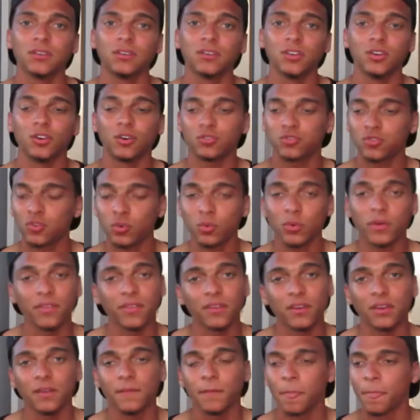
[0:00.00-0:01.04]
You know, through with
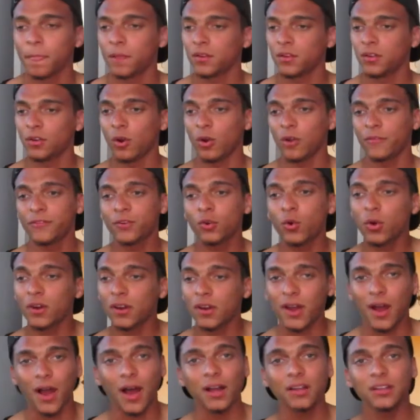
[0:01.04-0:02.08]
it. You know, if you're going
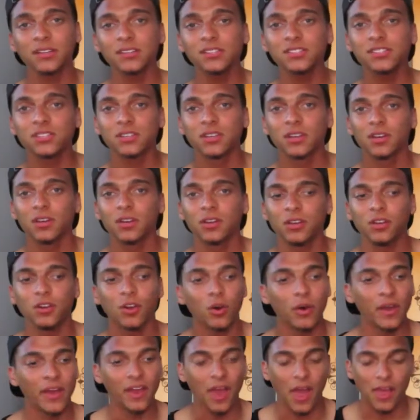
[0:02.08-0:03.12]
to college, you
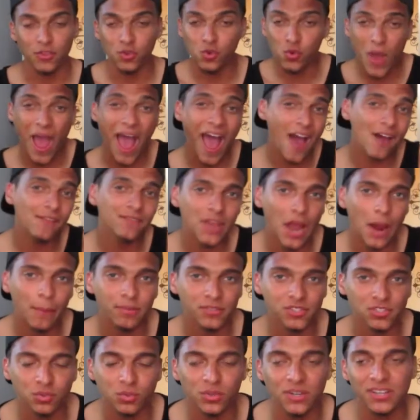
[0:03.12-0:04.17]
know, and you have the
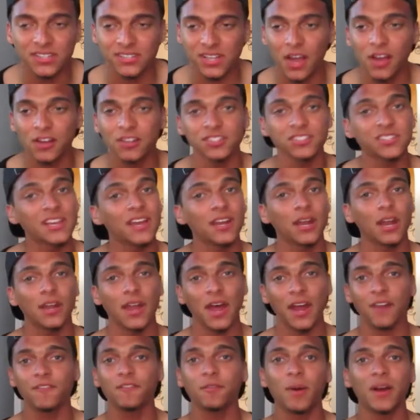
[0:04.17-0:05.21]
opportunity, because I understand
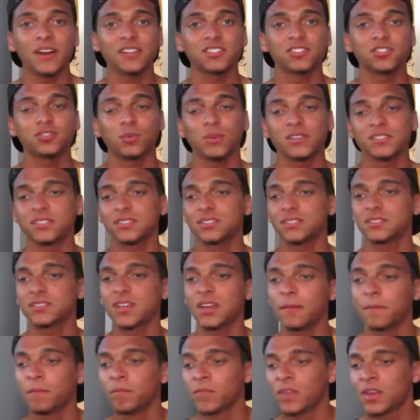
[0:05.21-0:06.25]
not everybody's situation is the
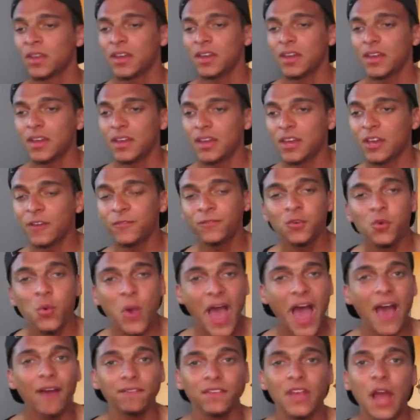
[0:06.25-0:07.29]
same. If you
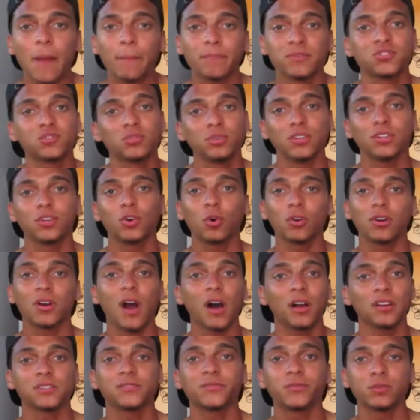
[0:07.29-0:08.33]
have the opportunity to go to
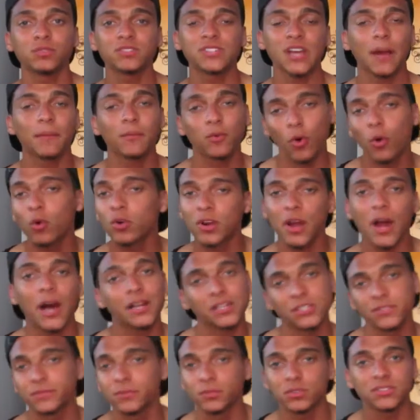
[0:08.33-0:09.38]
college full time, go to
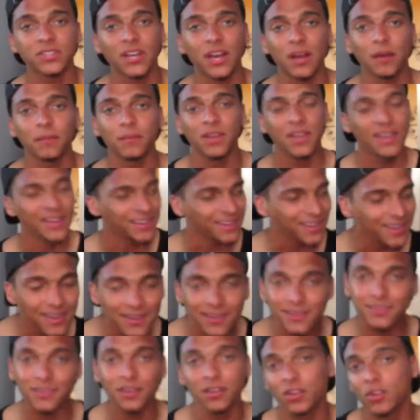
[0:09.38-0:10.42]
college full time. Get
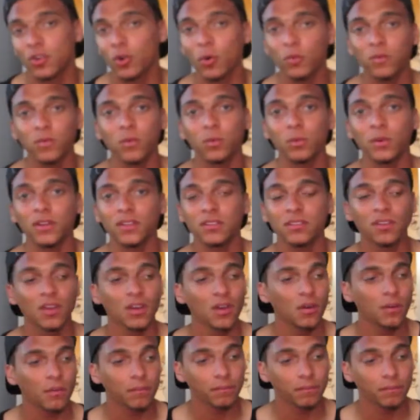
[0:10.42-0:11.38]
it done and over with.